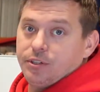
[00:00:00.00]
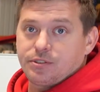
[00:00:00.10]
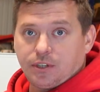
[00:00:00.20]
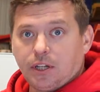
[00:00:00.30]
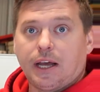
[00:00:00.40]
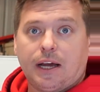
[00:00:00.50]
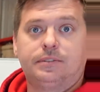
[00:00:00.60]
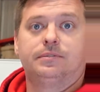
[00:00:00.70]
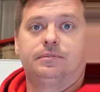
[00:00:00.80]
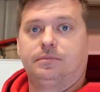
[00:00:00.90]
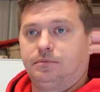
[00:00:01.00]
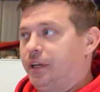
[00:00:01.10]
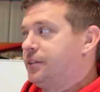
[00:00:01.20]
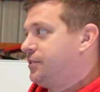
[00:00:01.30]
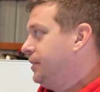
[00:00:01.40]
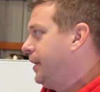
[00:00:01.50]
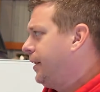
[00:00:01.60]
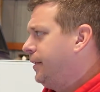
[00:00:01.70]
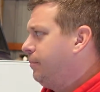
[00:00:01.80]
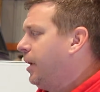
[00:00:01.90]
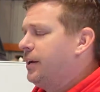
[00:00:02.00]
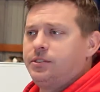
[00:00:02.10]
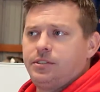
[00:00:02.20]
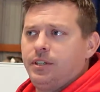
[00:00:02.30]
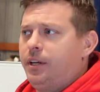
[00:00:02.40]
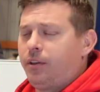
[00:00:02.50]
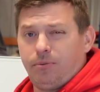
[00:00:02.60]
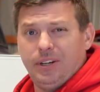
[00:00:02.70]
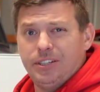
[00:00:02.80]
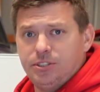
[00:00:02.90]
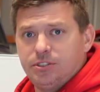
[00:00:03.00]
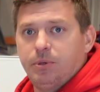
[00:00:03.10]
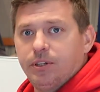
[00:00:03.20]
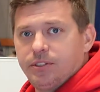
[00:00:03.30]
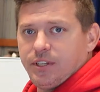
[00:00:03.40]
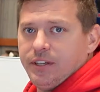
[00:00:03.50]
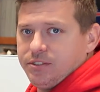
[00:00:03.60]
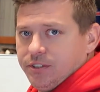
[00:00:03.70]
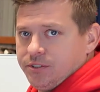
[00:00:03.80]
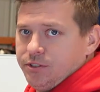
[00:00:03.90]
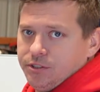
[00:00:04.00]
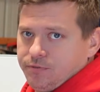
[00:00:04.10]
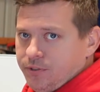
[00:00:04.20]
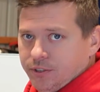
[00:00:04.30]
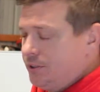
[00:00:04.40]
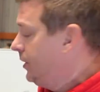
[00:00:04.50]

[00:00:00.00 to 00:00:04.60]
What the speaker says: it's a lot less than that. I think mine's 3 inches, but let's say it's 6 inches for